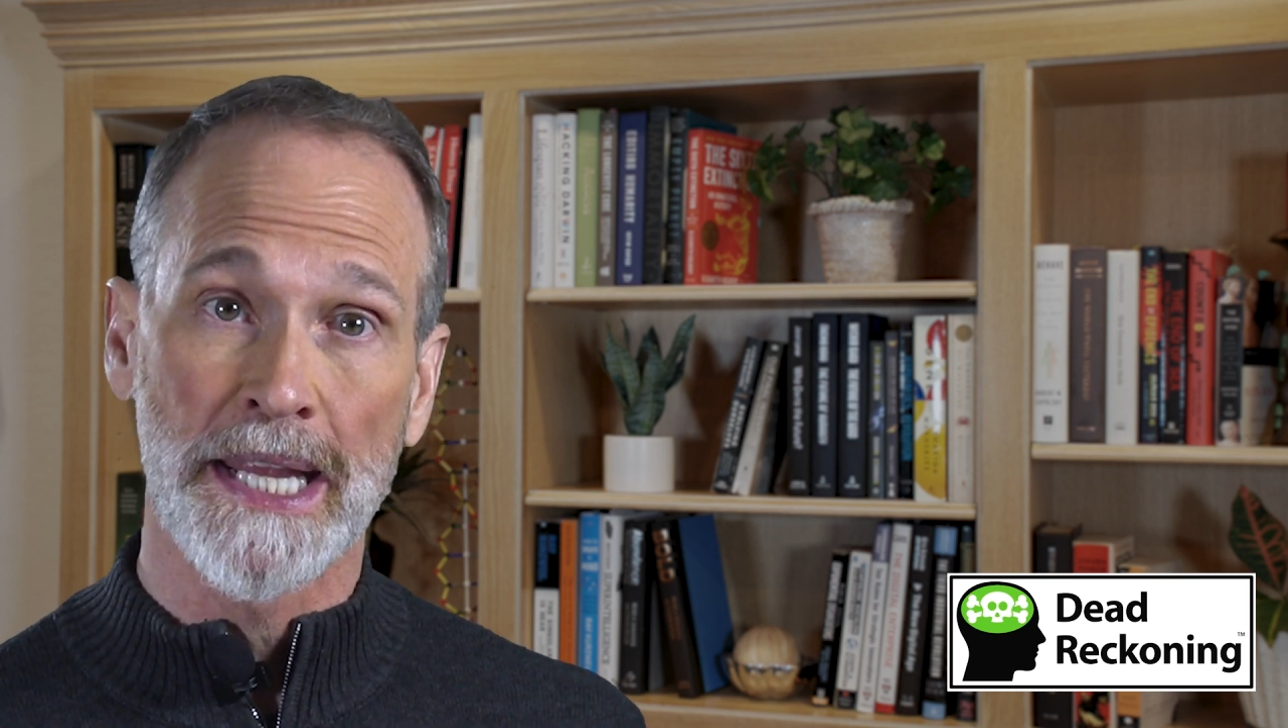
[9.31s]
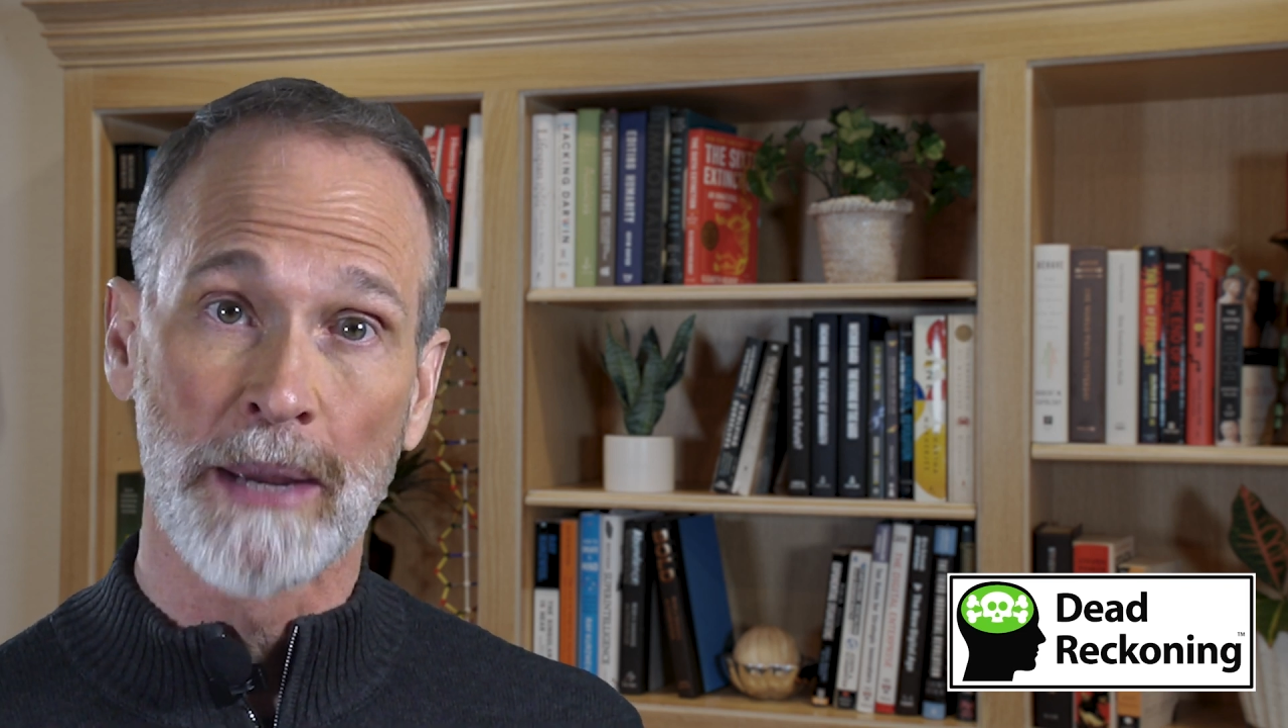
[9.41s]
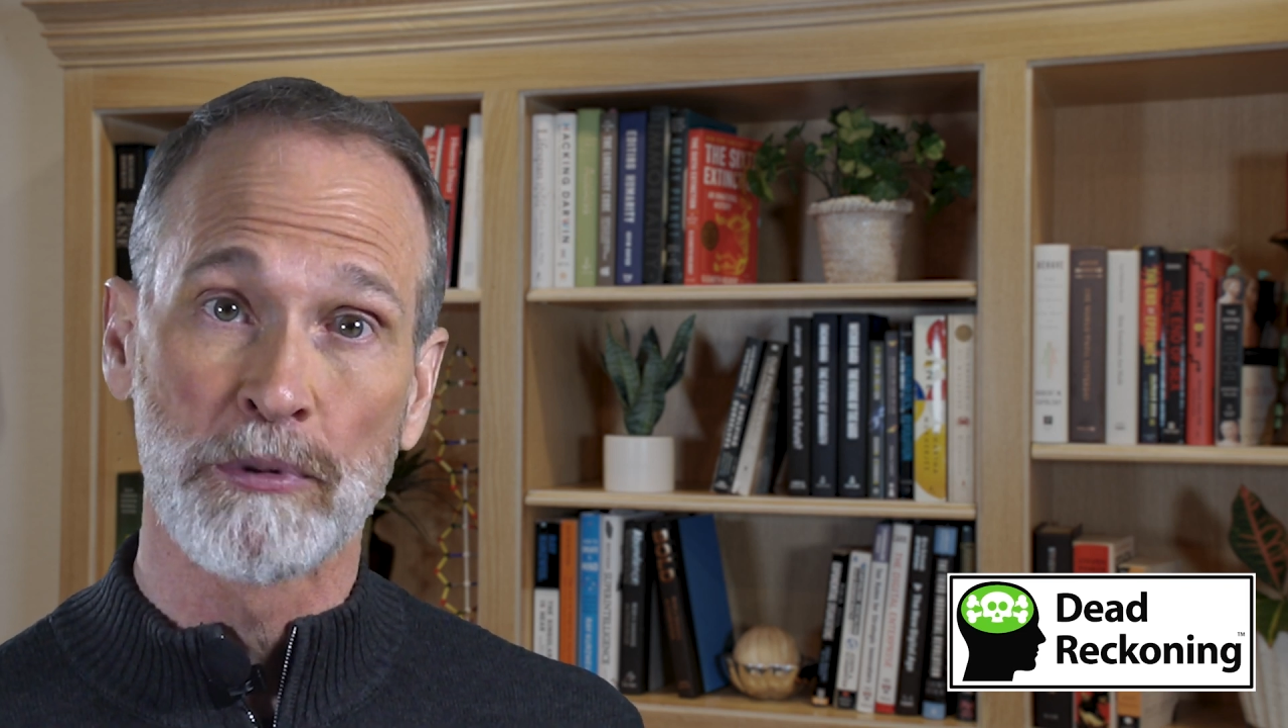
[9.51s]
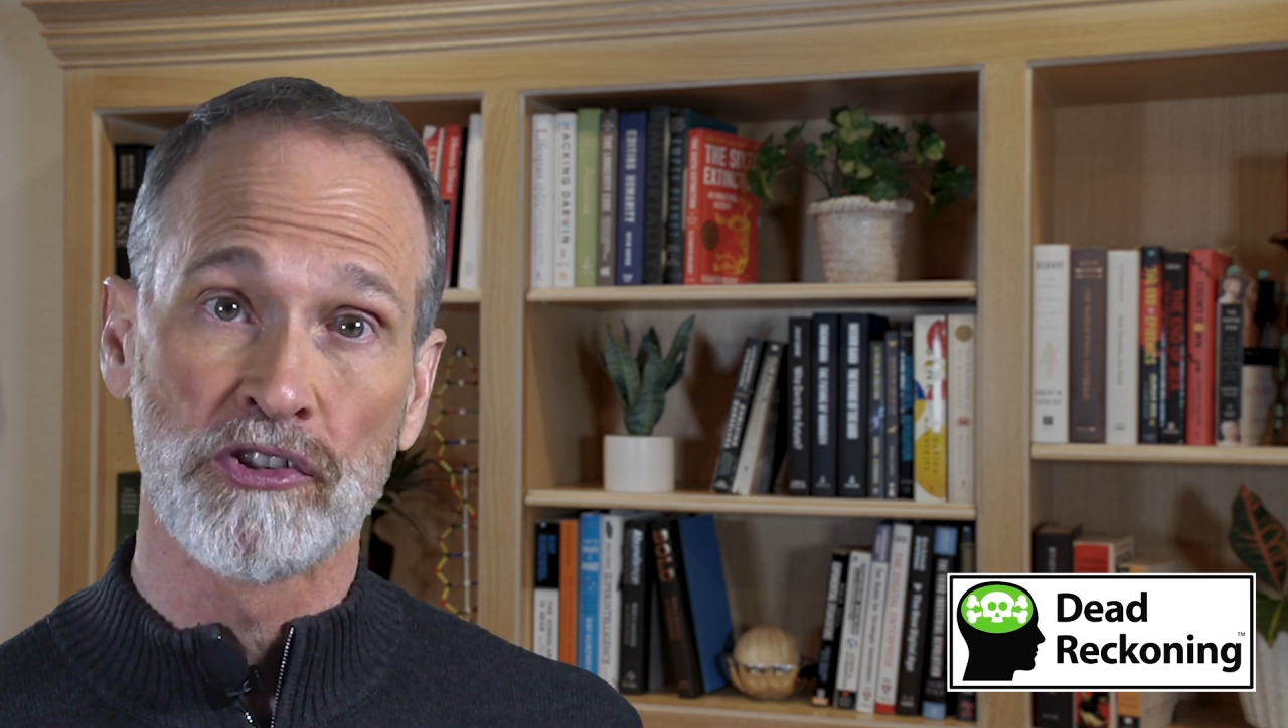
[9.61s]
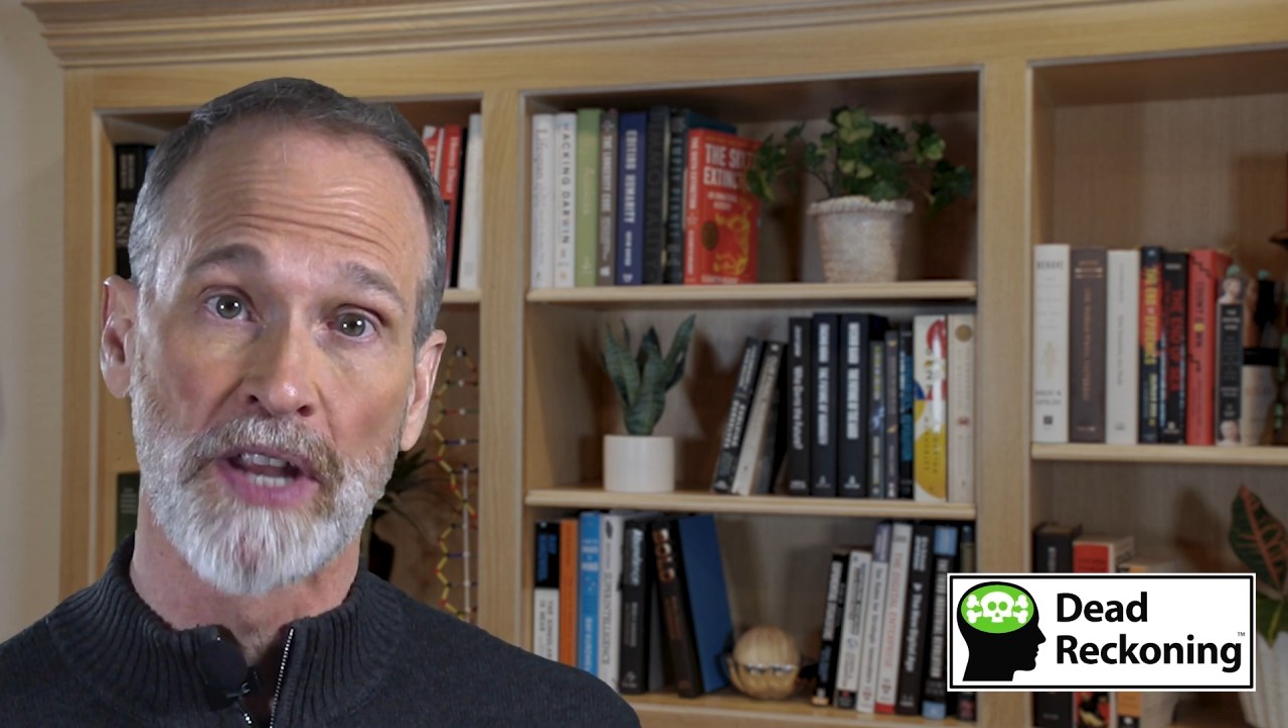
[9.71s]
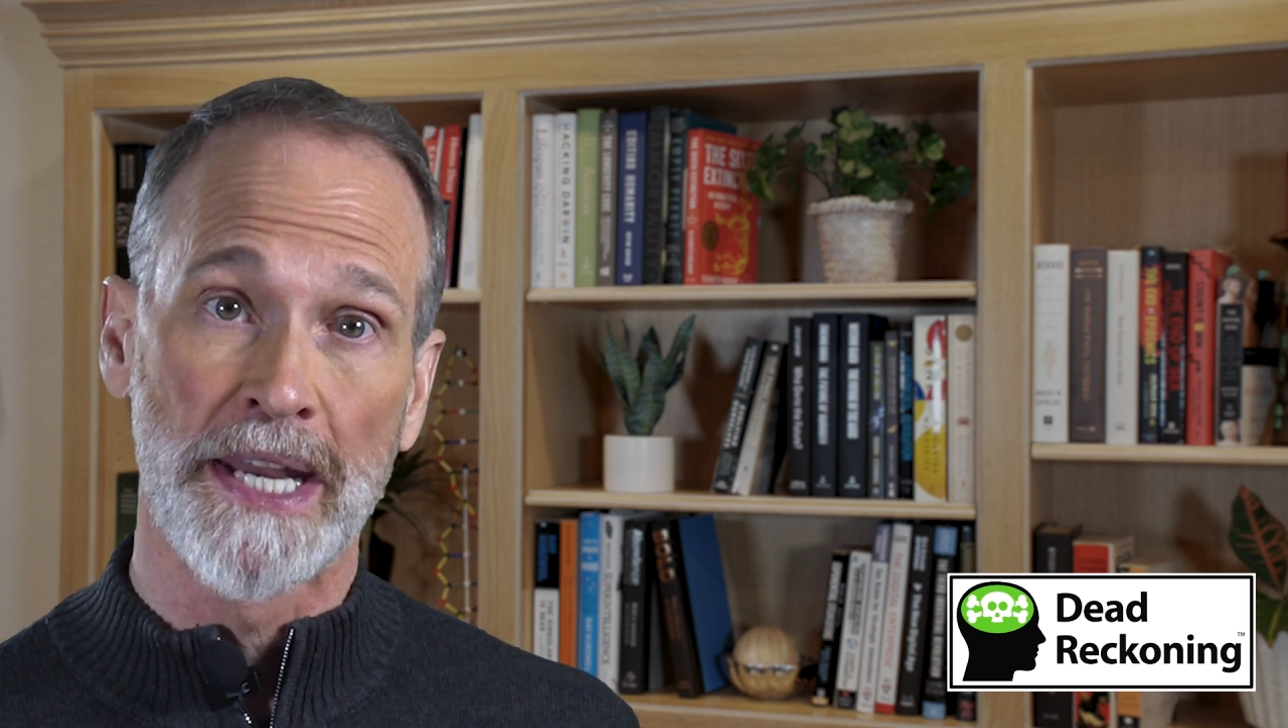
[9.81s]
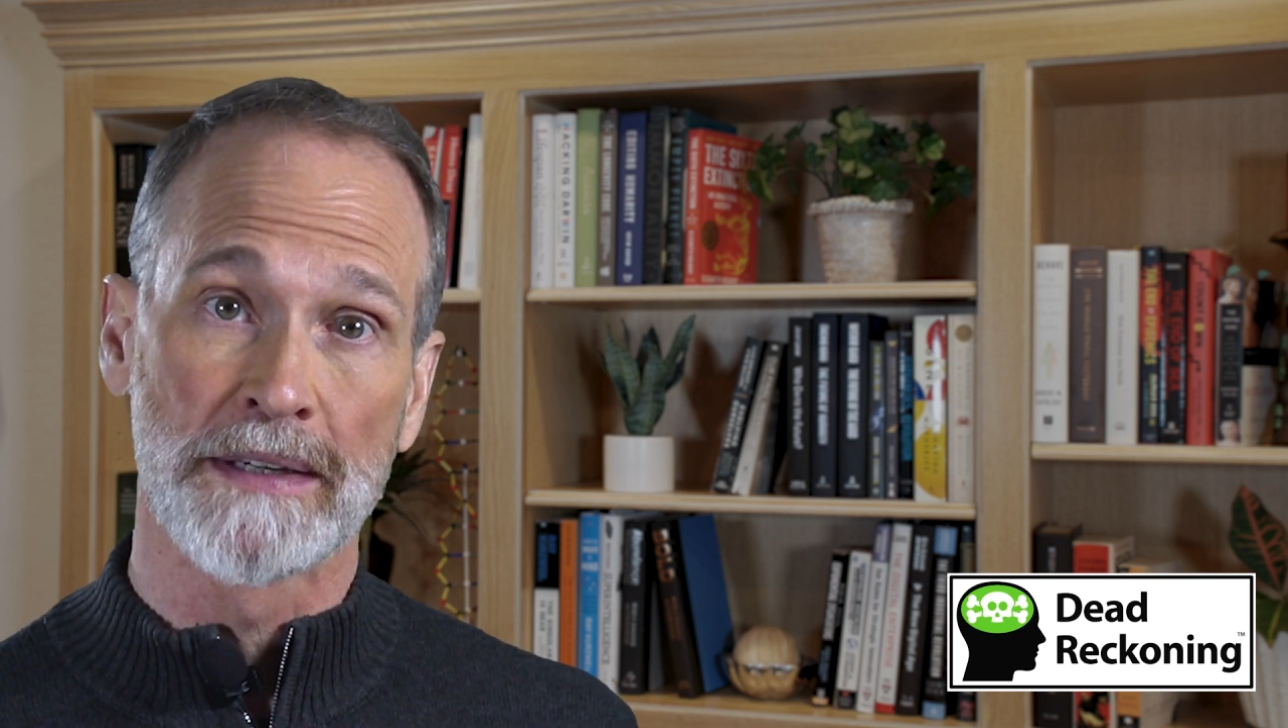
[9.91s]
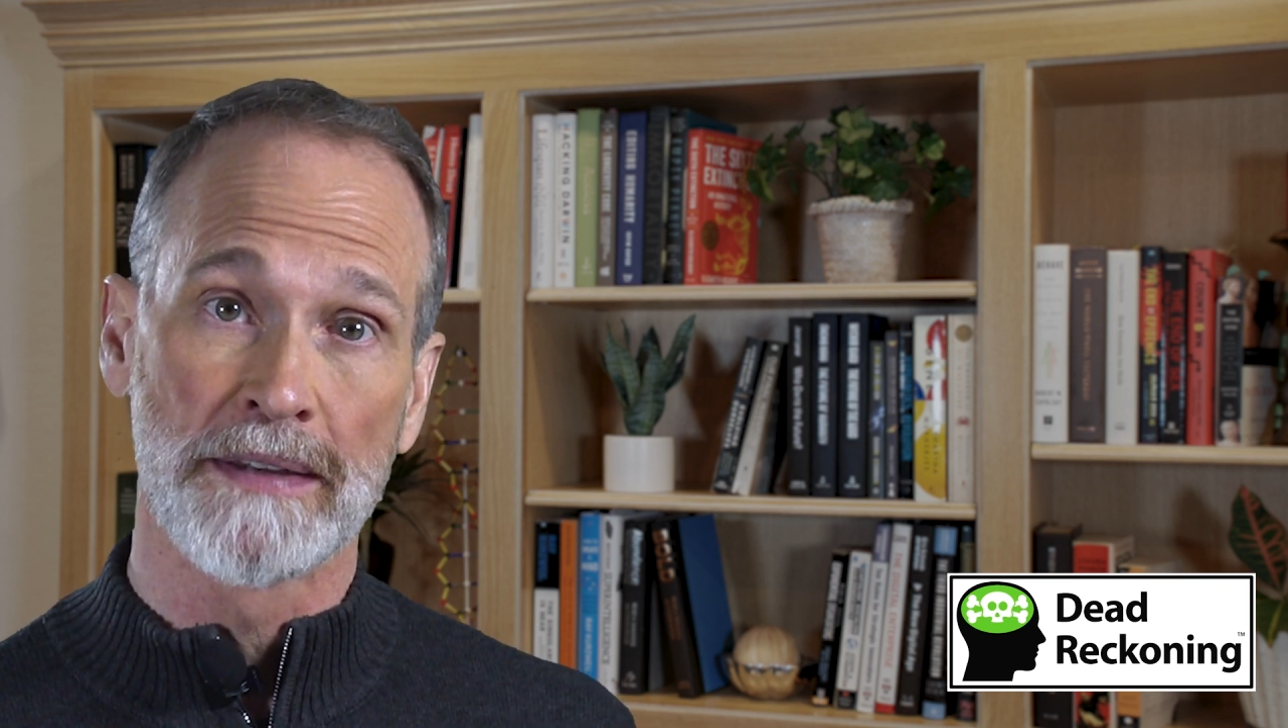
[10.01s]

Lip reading: and epigenetic